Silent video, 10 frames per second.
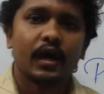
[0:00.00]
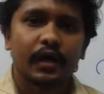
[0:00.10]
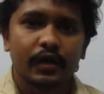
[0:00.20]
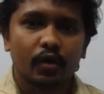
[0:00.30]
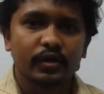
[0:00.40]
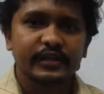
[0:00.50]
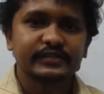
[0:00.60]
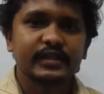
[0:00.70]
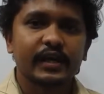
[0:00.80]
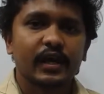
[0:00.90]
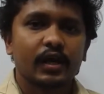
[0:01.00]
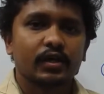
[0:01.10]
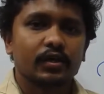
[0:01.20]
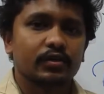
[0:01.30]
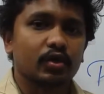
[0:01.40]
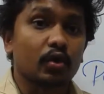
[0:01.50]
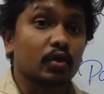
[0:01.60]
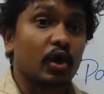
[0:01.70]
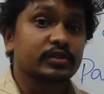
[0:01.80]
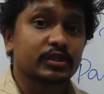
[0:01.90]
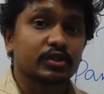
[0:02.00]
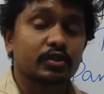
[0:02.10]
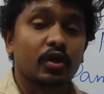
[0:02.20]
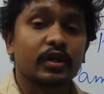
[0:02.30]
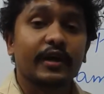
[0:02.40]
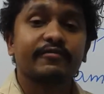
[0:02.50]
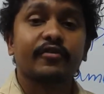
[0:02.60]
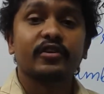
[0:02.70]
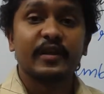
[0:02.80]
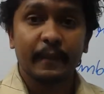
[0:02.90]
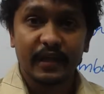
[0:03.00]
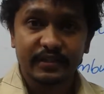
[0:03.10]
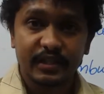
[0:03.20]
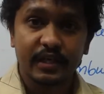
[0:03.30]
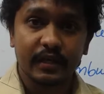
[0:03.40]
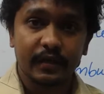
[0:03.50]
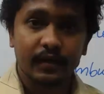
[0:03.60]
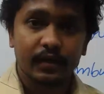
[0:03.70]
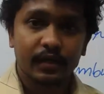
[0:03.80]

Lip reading: notice that tortoises should not come for the meeting.